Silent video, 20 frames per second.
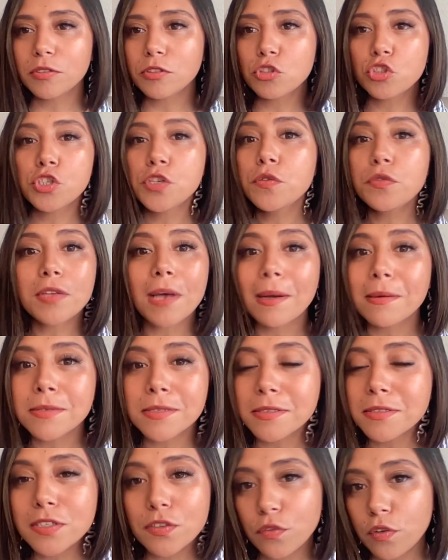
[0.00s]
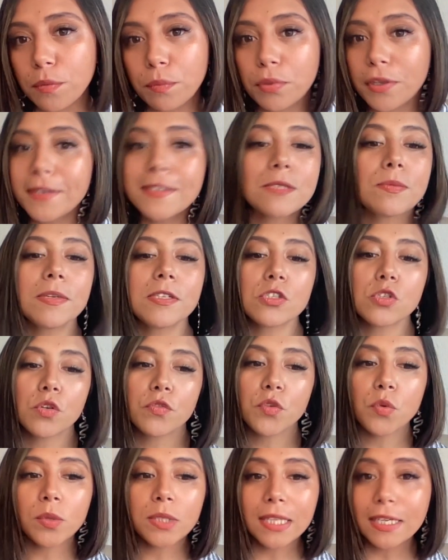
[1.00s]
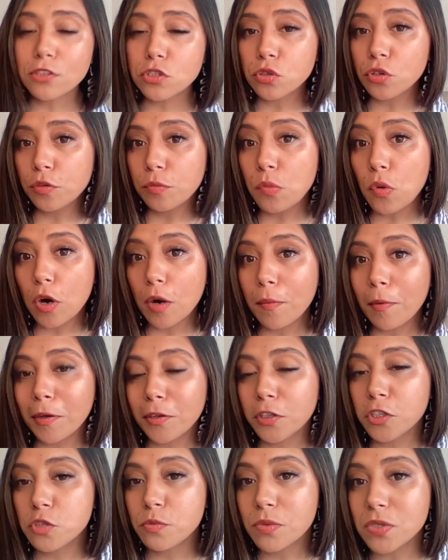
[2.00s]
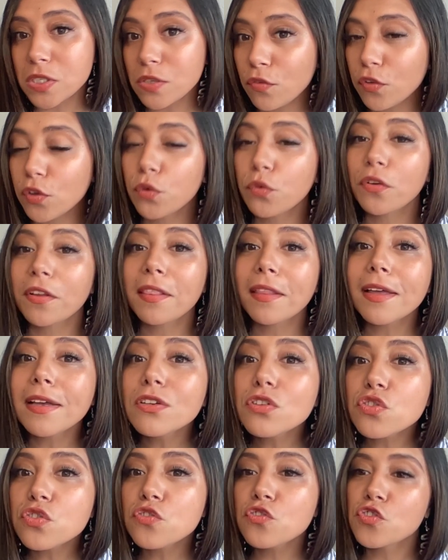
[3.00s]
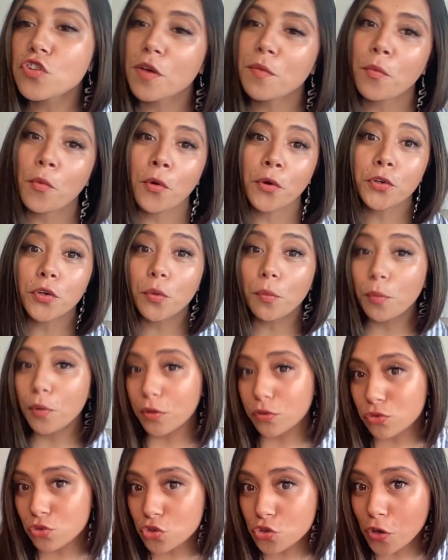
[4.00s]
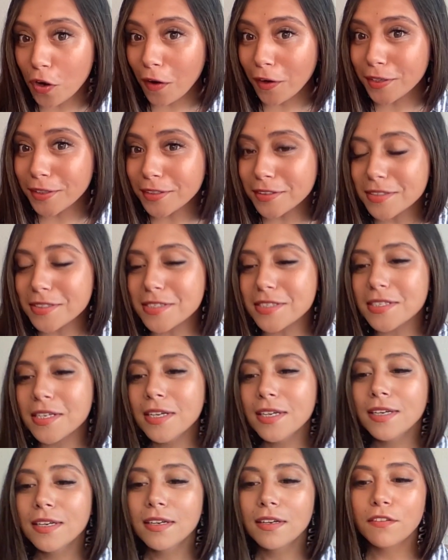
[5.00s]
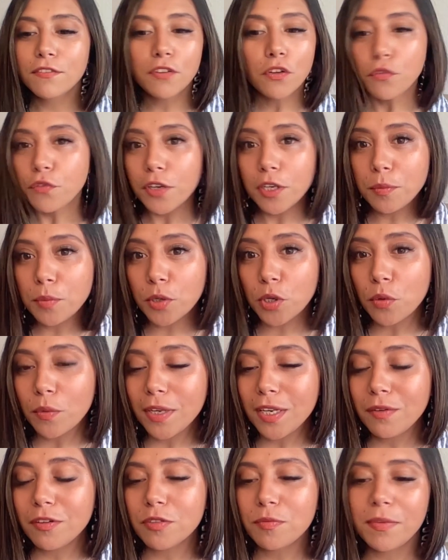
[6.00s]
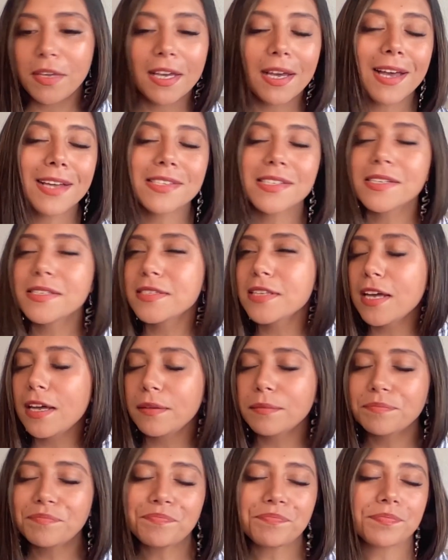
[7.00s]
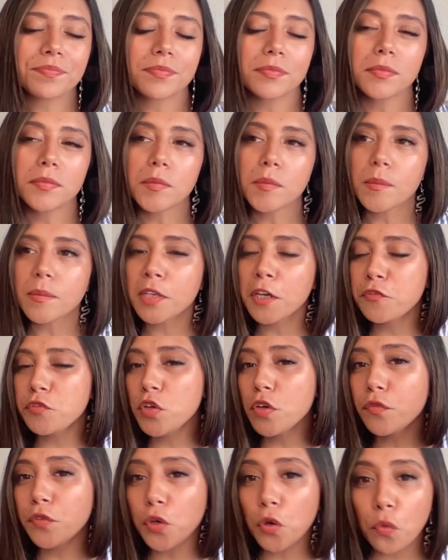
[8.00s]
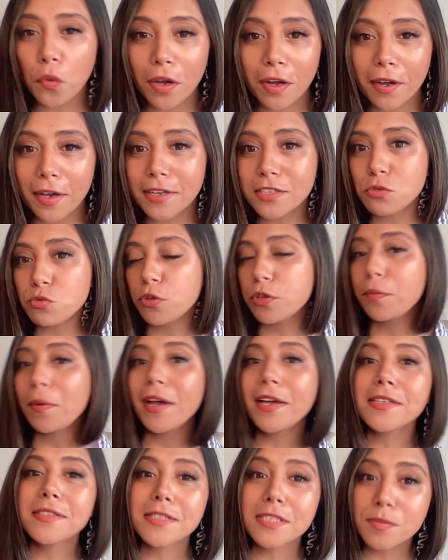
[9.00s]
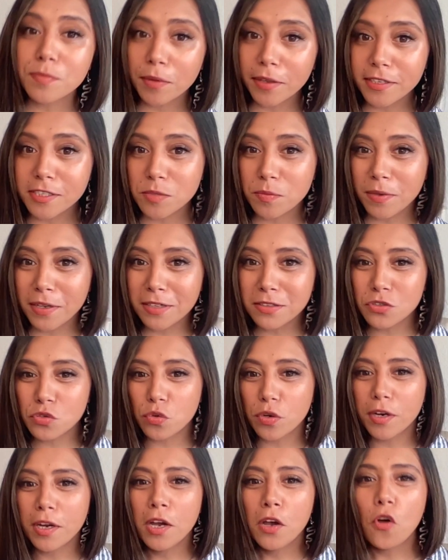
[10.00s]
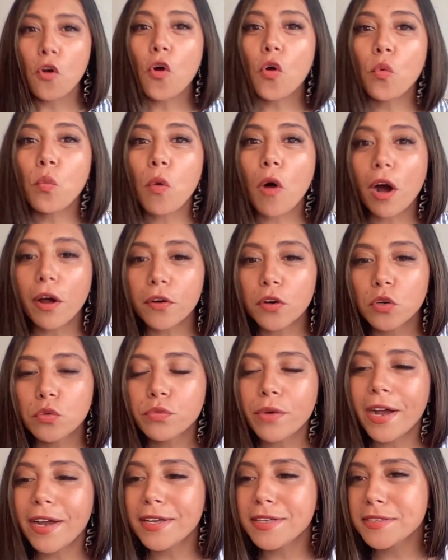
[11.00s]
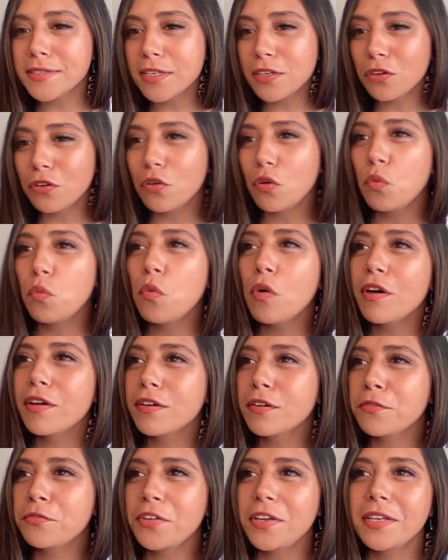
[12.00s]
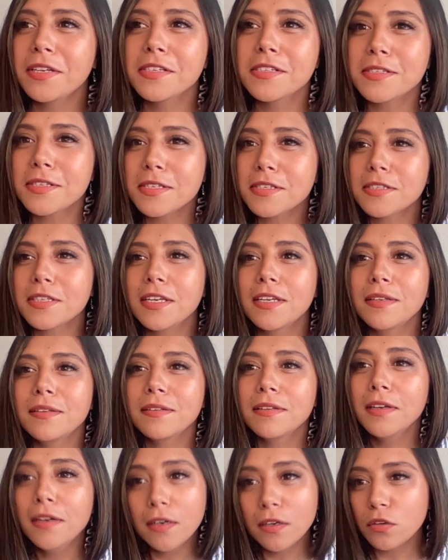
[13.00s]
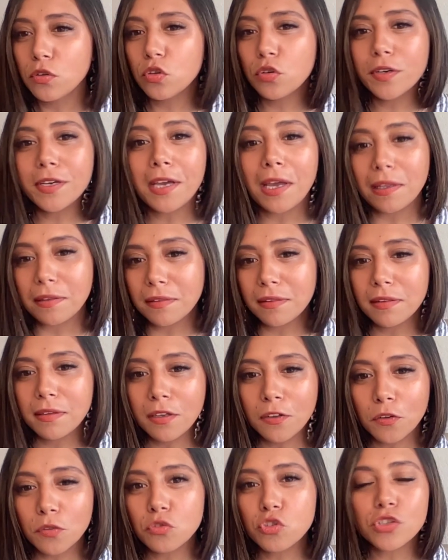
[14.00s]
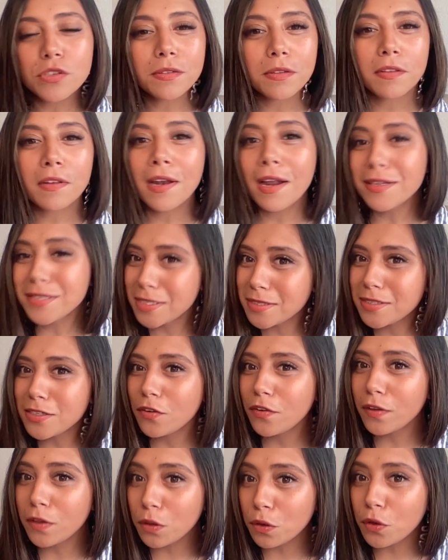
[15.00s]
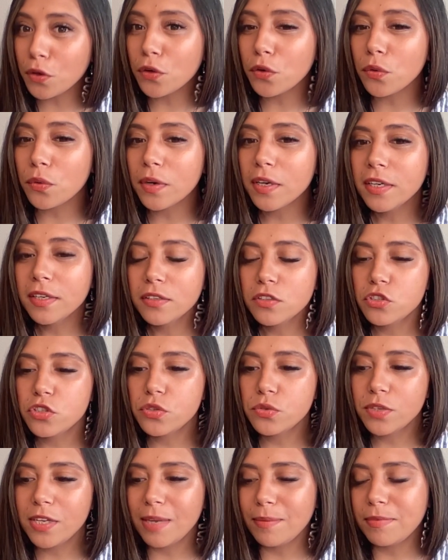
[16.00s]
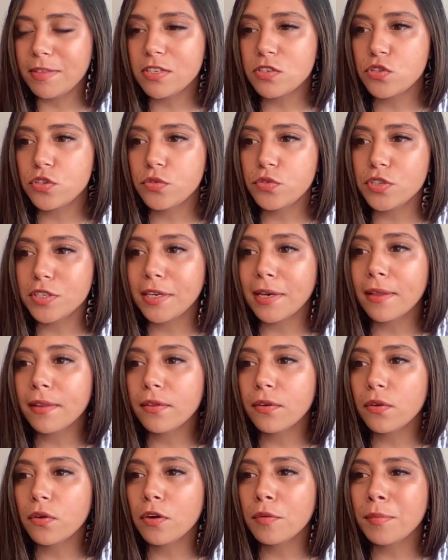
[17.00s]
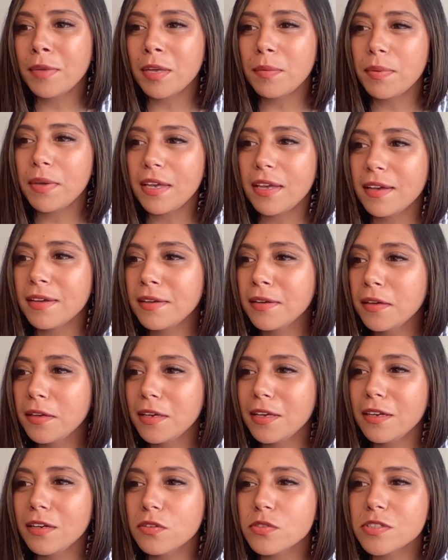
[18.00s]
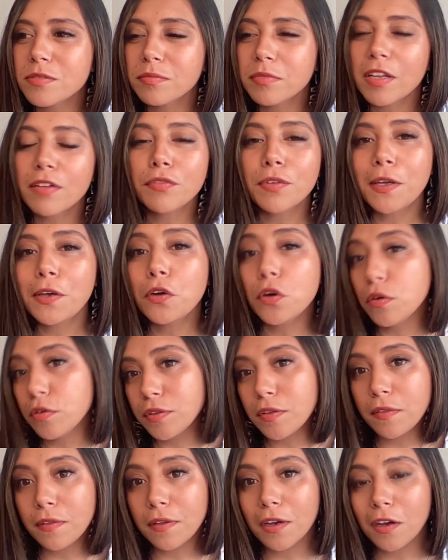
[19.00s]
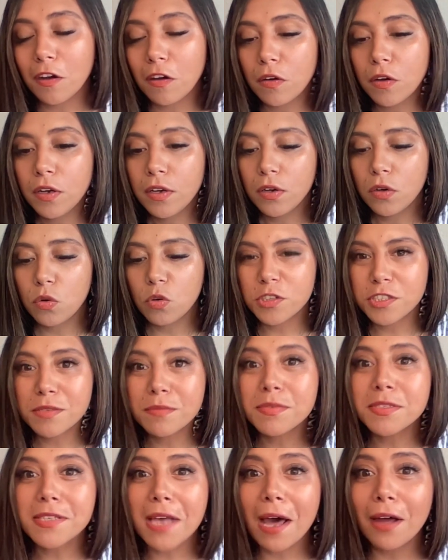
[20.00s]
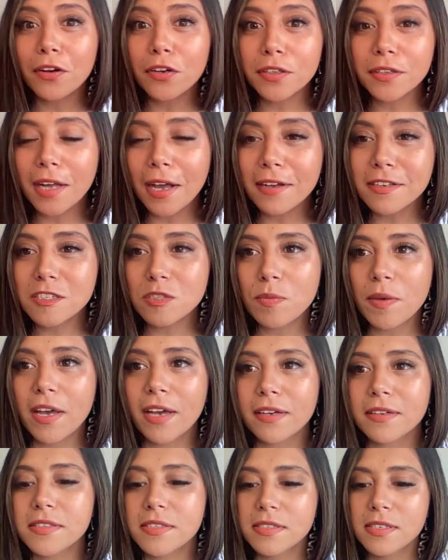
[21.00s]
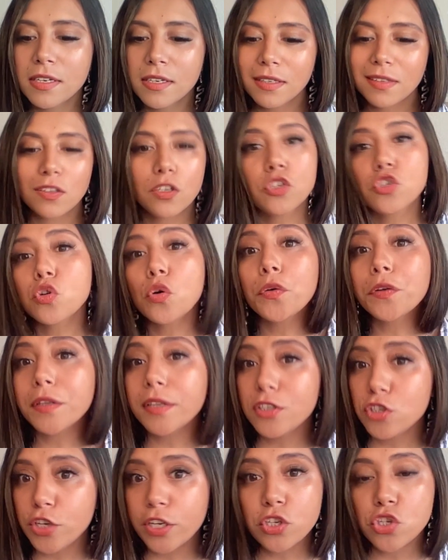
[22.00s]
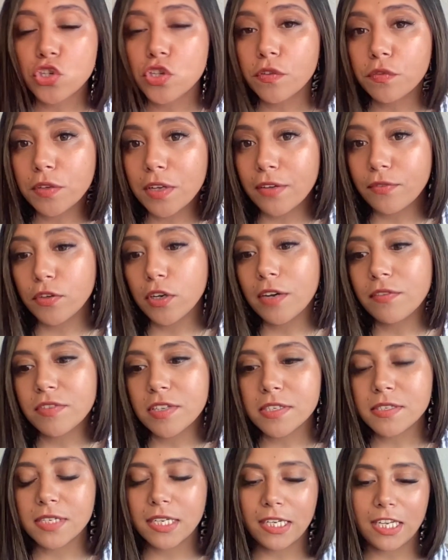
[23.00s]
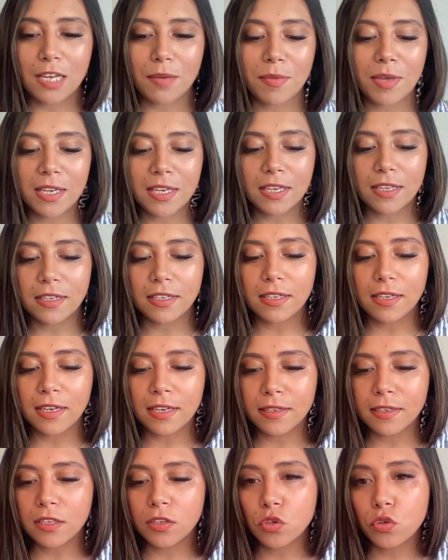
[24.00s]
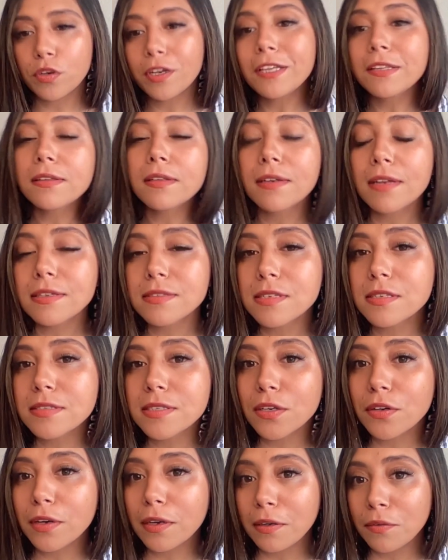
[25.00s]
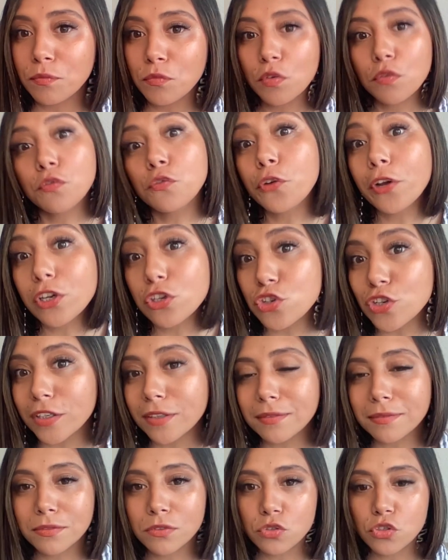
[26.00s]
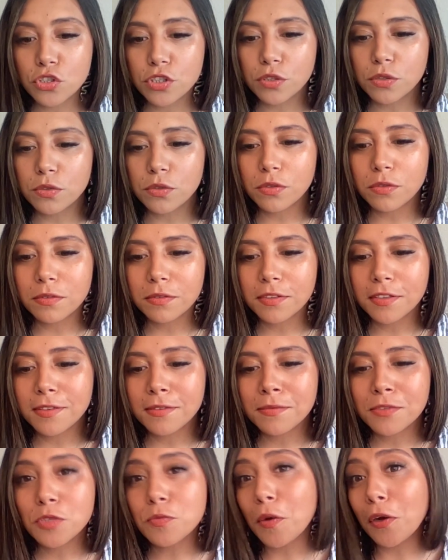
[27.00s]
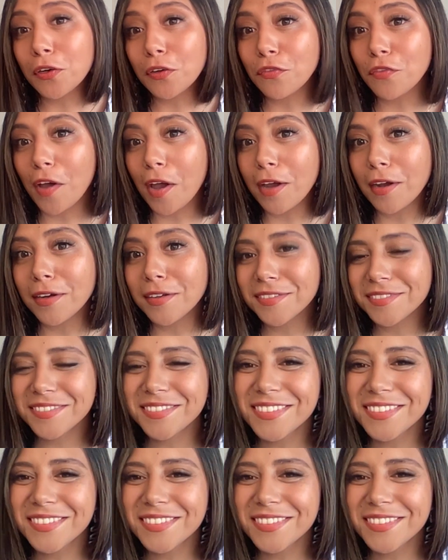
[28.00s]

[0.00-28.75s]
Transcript: 2,000 different placements. So if you would like to learn more about your specific relationship or your birth charts, feel free to book a reading with me. As I said, if you have an Aquarius with Pisces placements or a water rising or a water Venus, this can create, you know, the necessary glue to keep these two together. Or maybe, you know, some lovely earth in there or some Saturn aspects could totally change the flavor of this dynamic, and it can create the necessary friction to spark a fire.